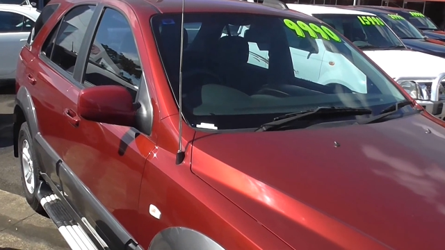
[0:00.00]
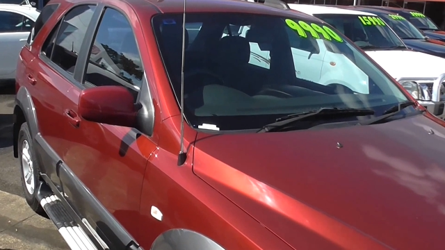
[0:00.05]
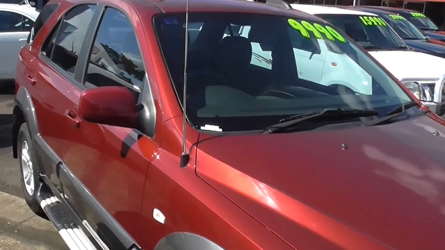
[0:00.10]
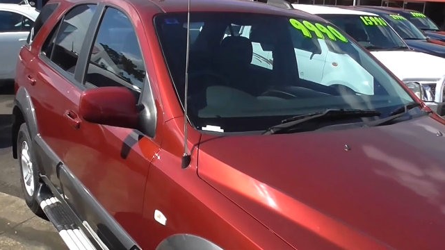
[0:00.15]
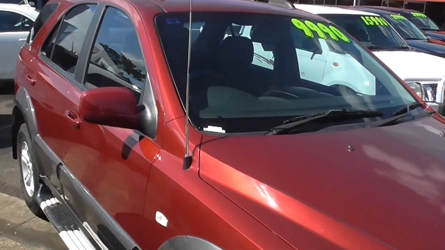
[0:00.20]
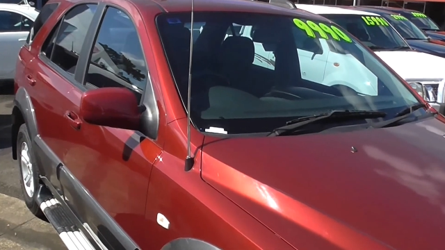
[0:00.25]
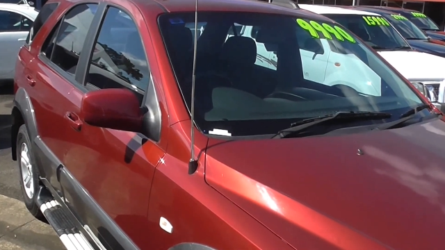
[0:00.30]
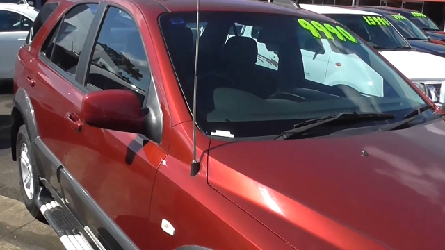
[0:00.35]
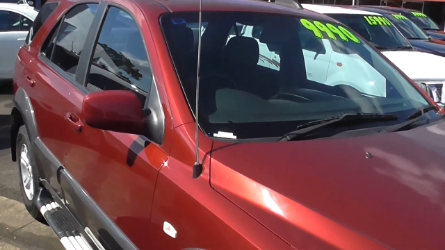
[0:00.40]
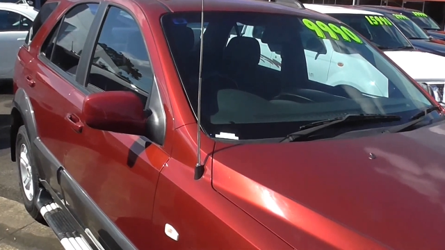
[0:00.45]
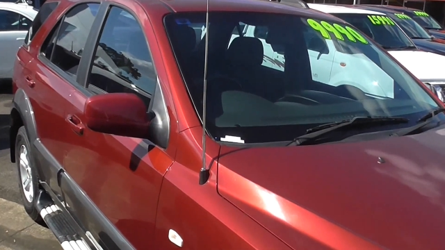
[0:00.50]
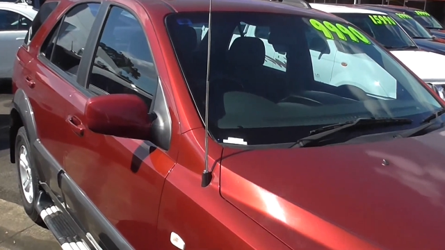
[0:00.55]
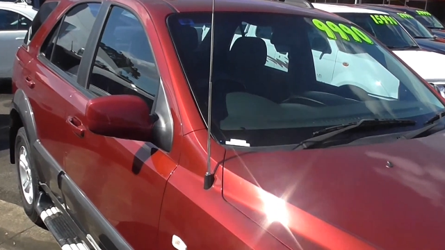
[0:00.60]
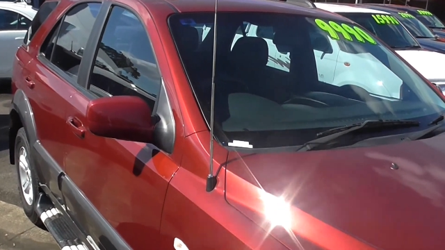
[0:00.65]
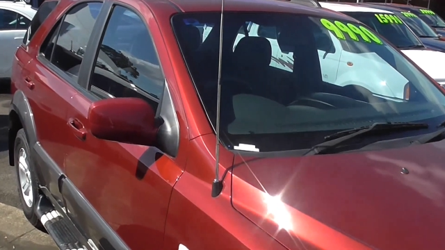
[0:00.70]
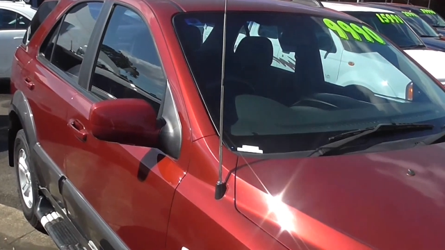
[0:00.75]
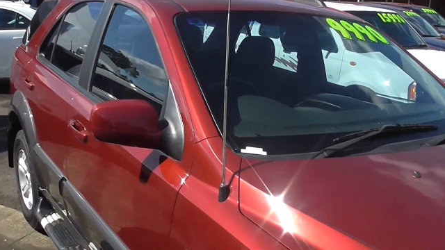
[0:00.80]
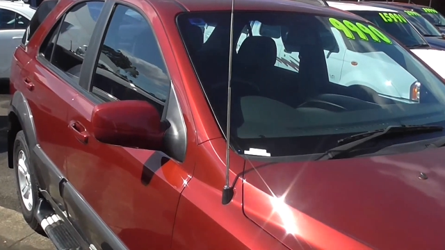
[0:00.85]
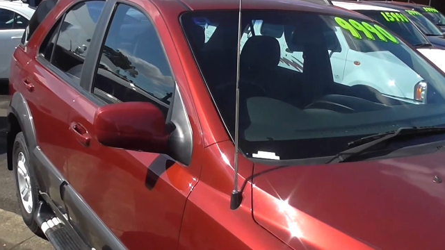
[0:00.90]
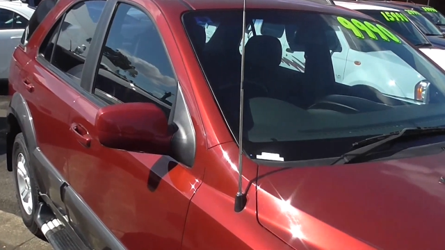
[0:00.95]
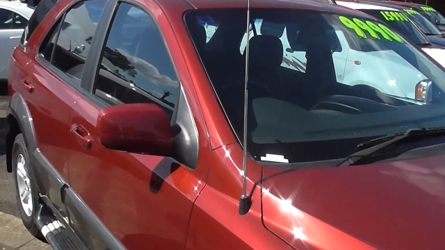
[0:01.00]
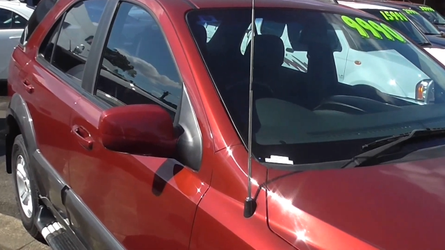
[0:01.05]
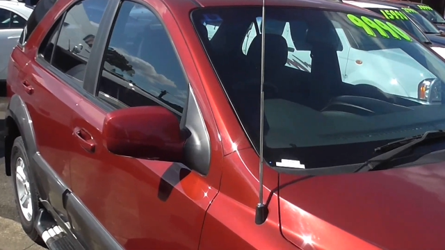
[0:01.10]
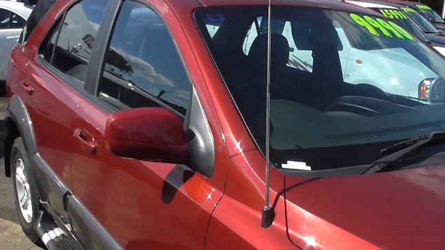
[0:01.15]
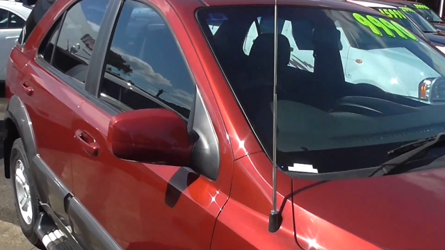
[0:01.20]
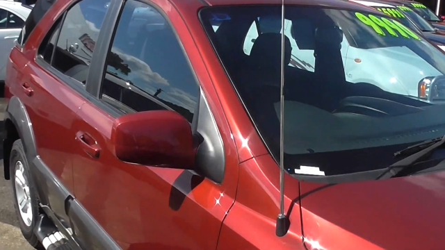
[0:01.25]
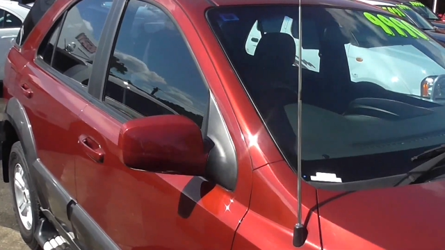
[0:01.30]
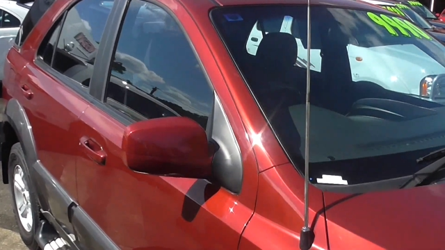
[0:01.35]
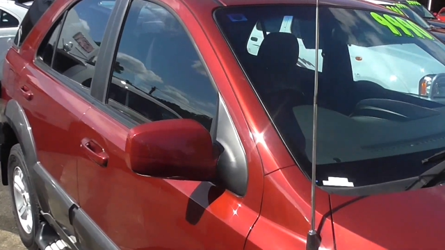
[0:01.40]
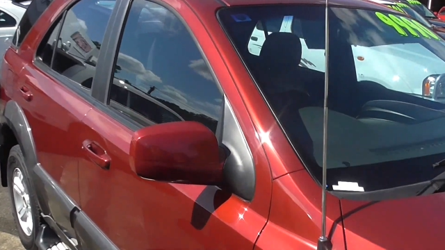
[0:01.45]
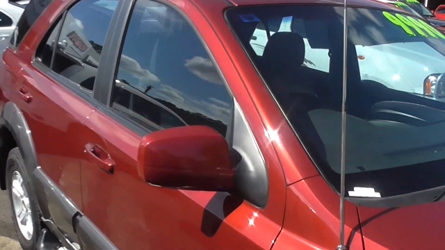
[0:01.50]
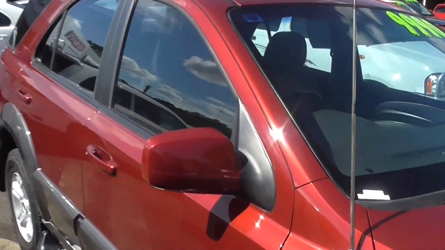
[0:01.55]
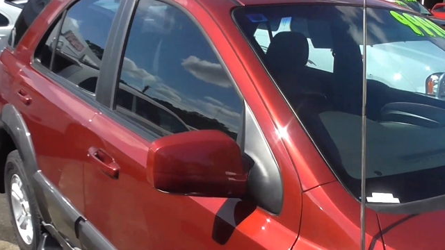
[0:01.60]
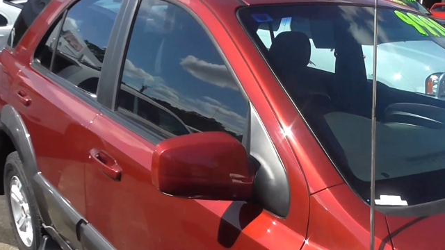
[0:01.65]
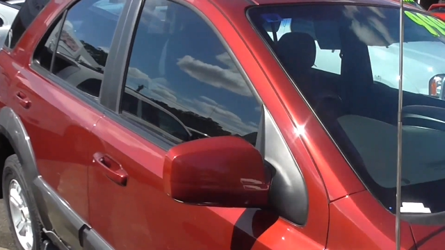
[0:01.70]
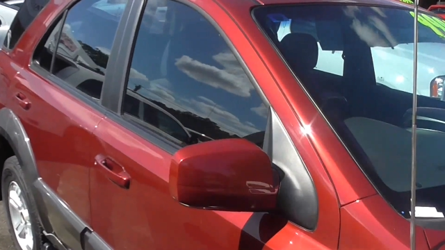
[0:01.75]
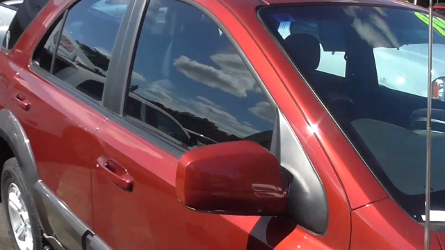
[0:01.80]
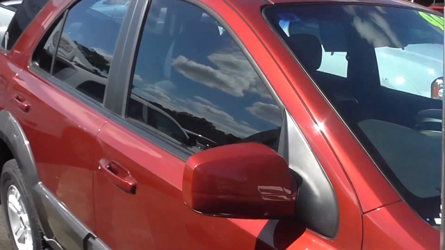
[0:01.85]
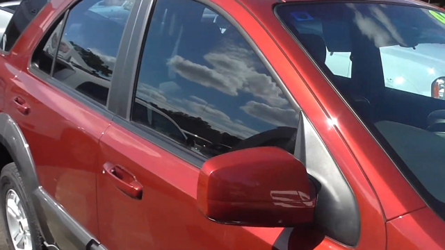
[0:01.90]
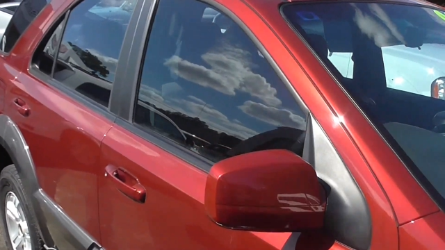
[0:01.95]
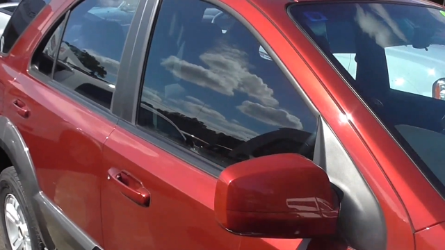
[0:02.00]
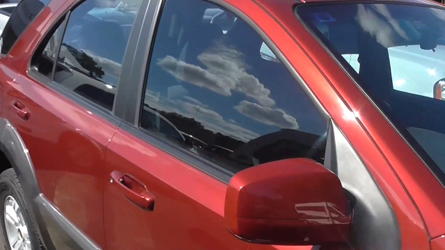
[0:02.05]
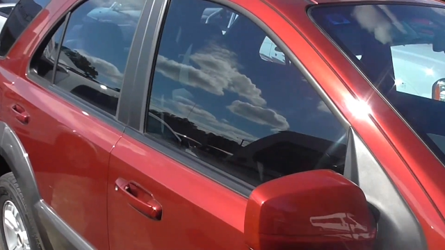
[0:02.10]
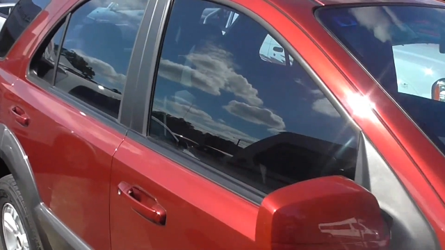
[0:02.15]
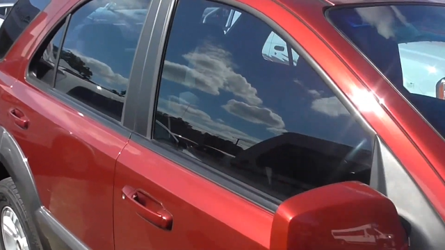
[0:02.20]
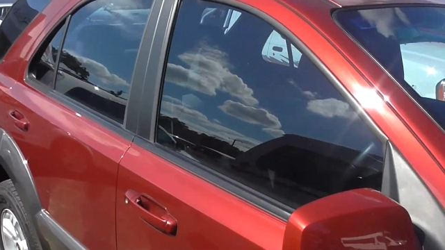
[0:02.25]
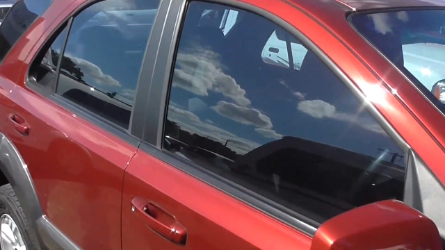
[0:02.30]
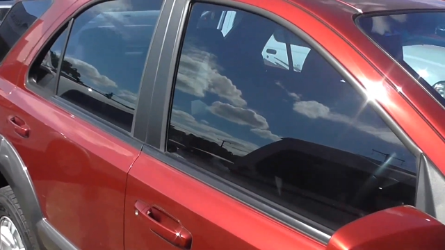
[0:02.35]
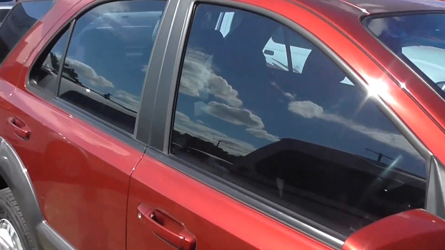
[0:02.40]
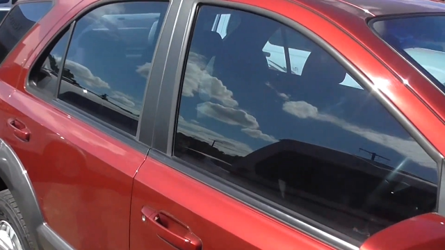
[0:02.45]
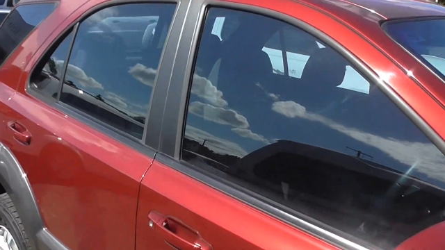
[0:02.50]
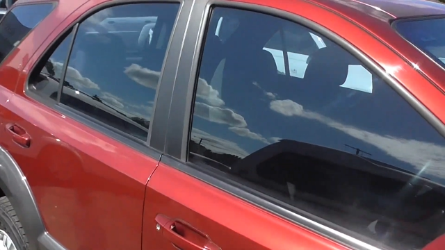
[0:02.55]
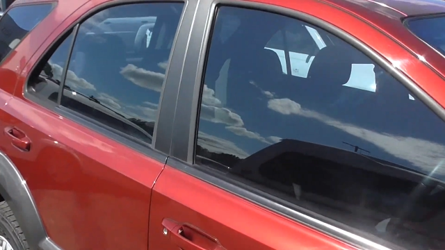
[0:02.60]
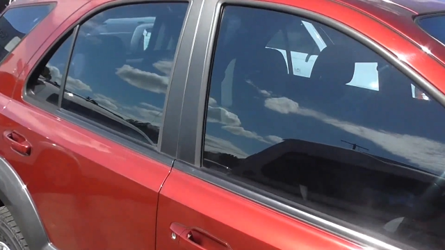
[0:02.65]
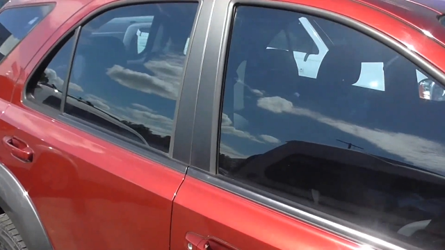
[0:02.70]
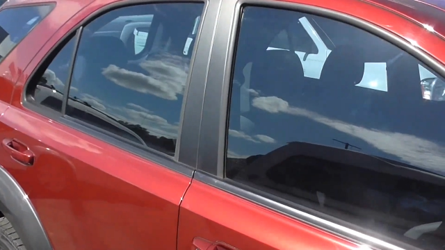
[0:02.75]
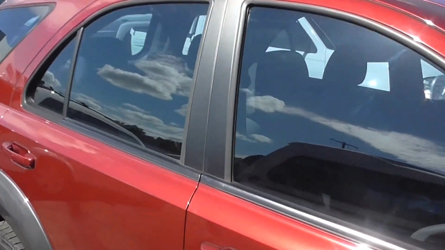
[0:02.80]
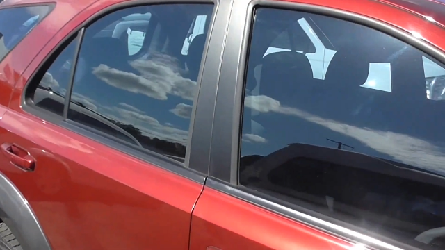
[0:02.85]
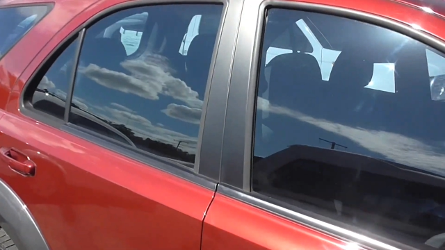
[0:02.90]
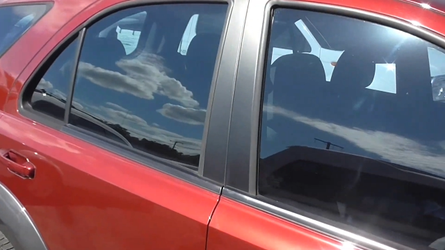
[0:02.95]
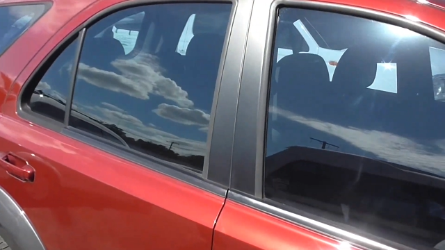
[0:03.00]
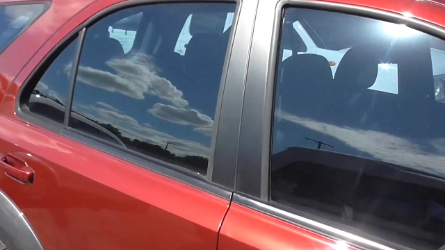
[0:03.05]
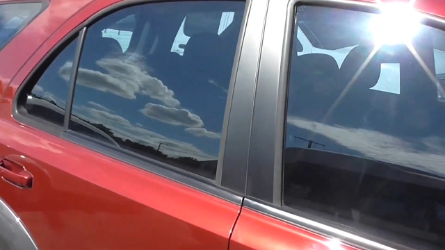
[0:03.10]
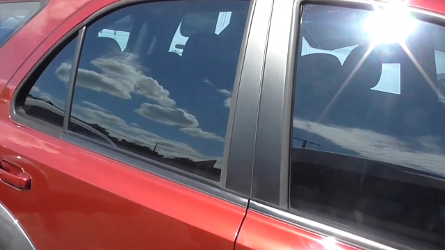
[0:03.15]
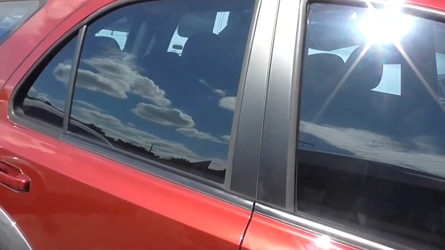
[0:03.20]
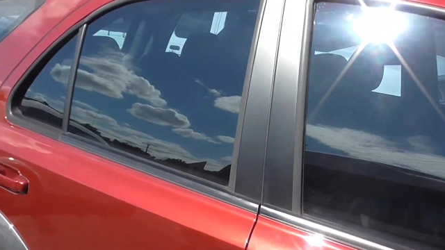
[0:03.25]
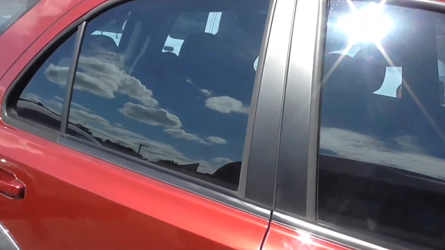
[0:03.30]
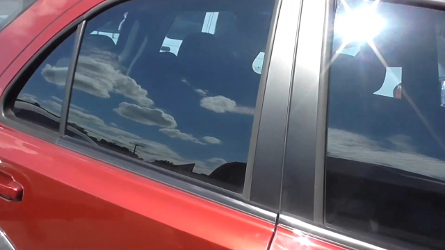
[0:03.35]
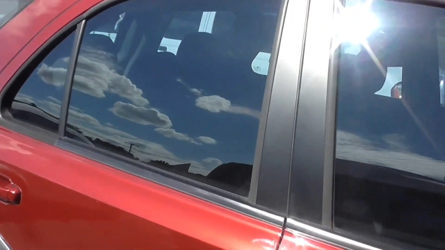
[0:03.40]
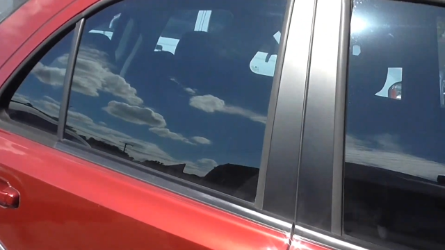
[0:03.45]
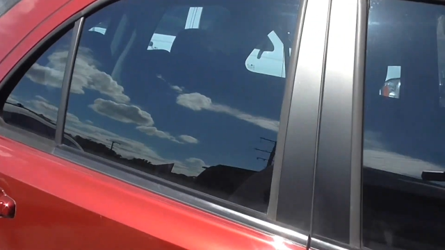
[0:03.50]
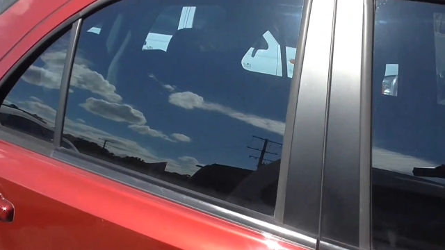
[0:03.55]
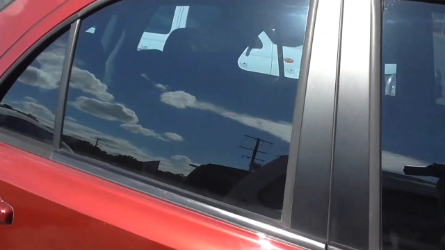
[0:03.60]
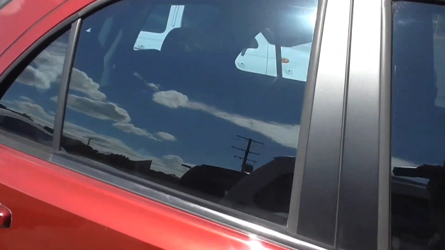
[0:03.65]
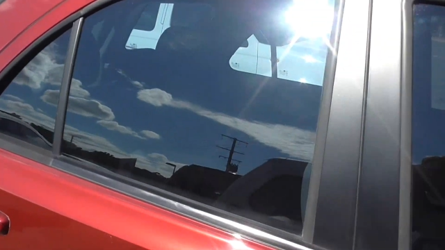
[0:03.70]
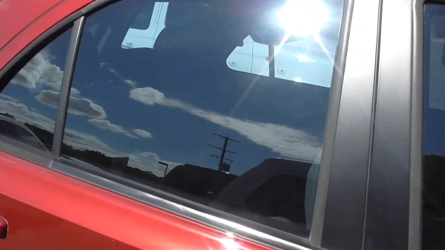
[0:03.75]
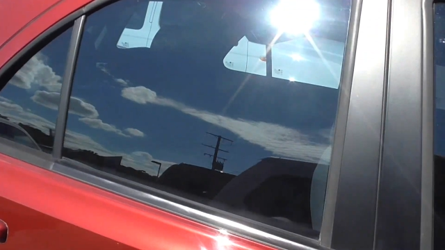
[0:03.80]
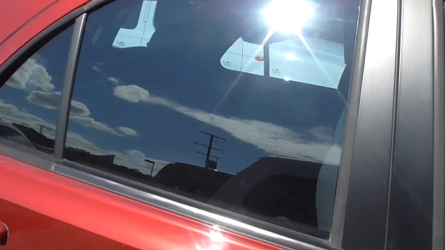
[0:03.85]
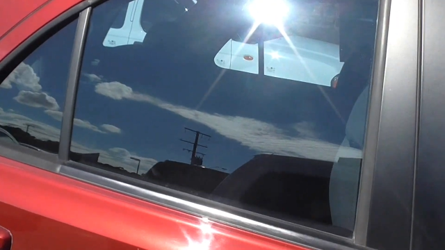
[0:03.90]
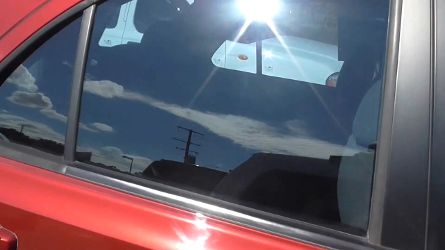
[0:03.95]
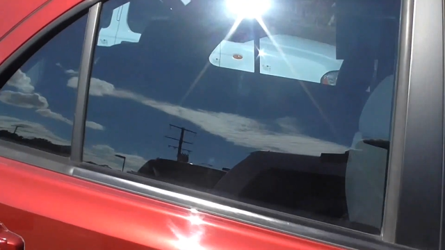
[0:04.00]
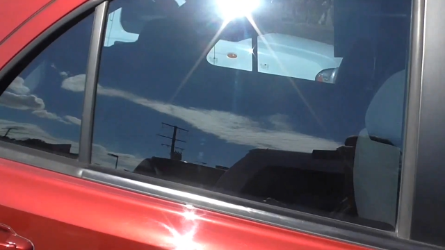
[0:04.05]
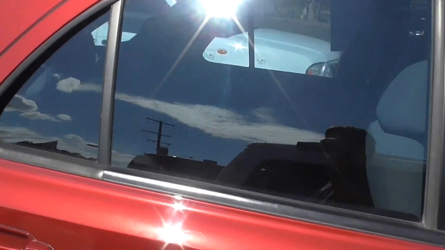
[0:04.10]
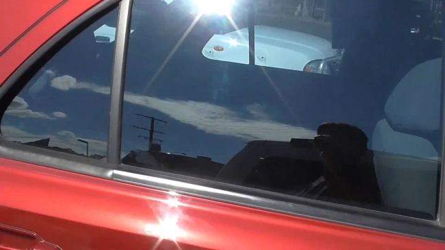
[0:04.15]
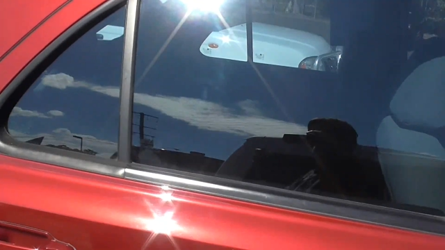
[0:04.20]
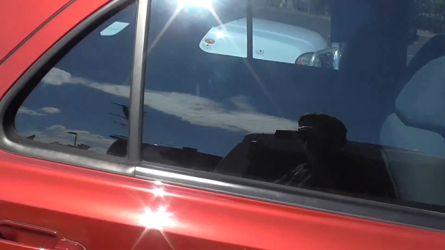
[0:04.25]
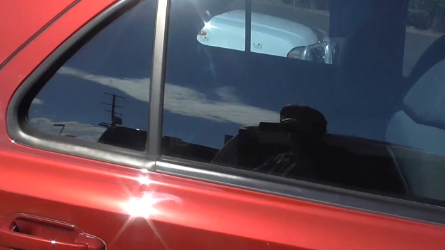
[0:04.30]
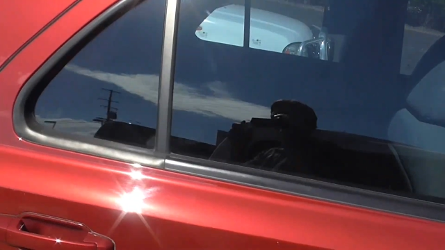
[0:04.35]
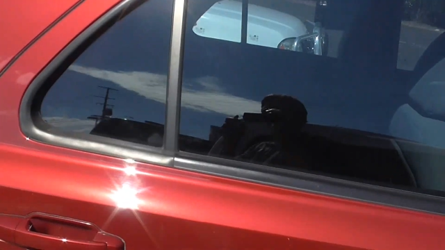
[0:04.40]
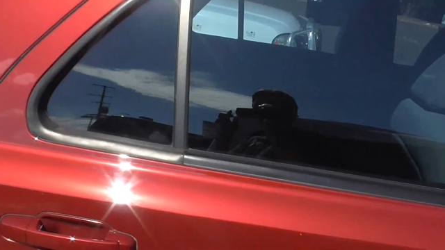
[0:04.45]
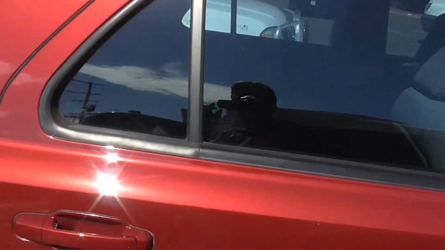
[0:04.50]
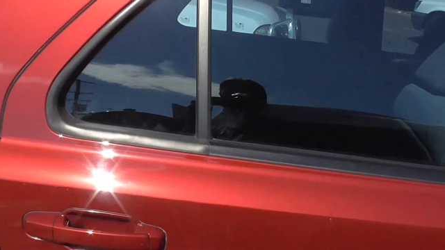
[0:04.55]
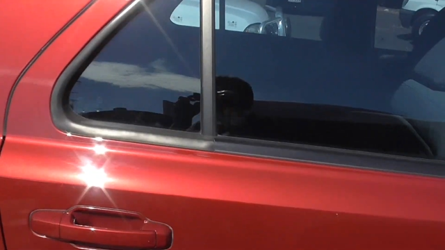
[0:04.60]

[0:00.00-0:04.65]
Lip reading: No face is visible, so there are no lips to read.